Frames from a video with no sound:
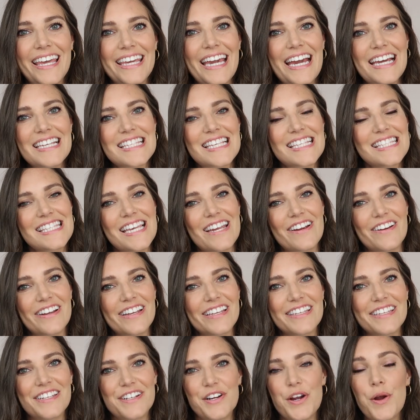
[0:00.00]
Hey guys, Sarah
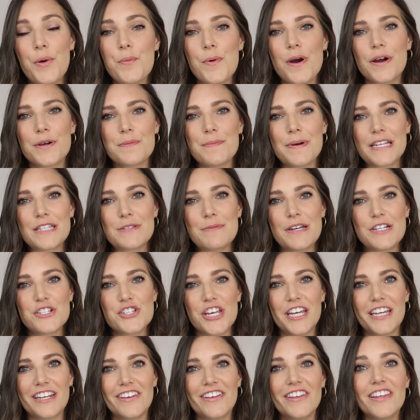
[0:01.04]
here. Welcome back to my
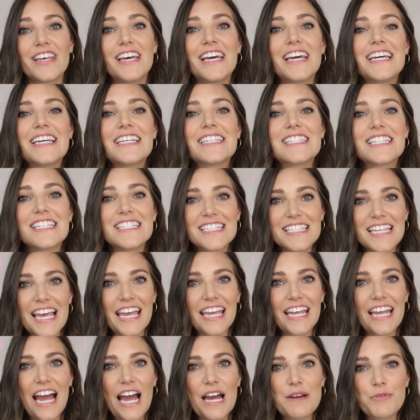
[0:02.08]
channel.
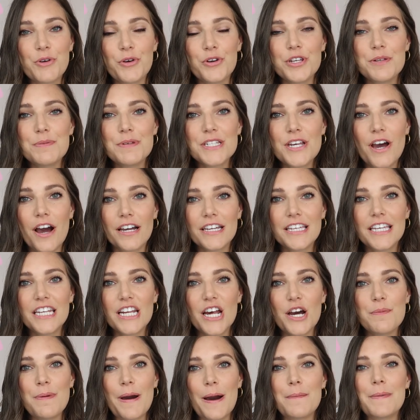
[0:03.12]
Today I'm going to be talking
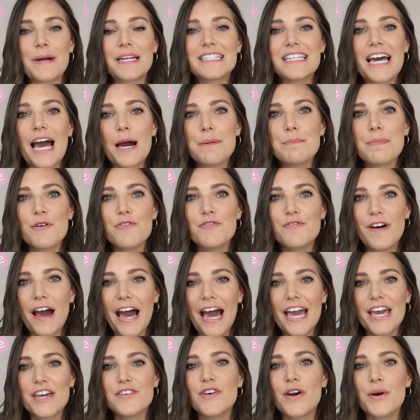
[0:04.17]
about my top
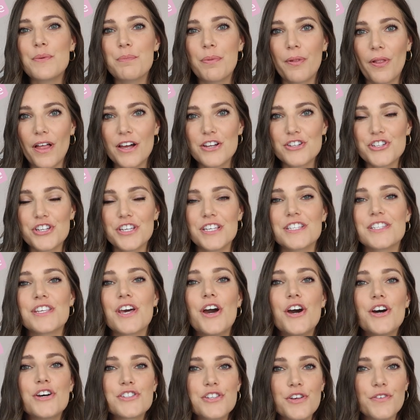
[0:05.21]
5 blushes.
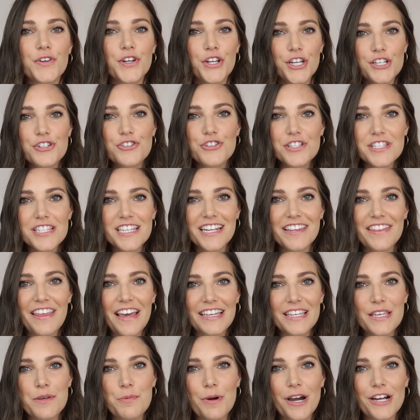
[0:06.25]
So if you're interested in
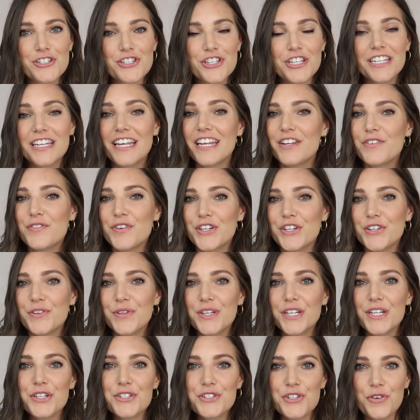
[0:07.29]
that, keep watching. And if you're new
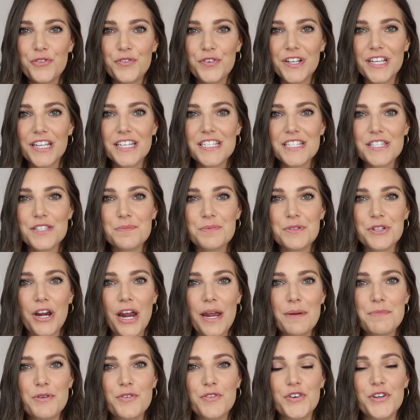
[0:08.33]
here, don't forget to
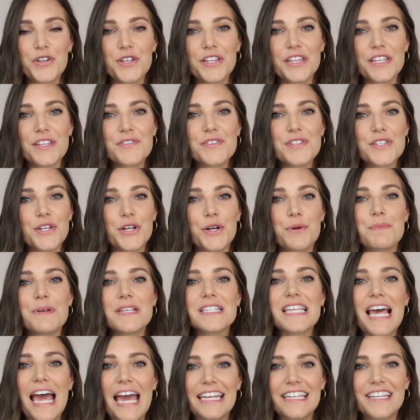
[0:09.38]
subscribe before you leave so you don't
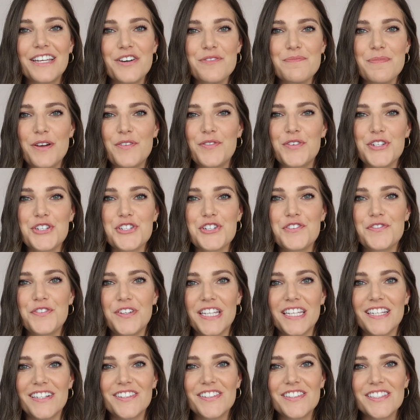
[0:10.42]
miss any of my future
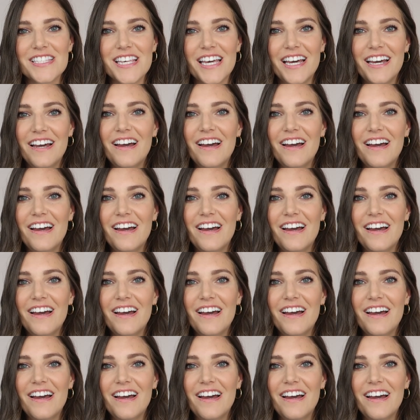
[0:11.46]
videos.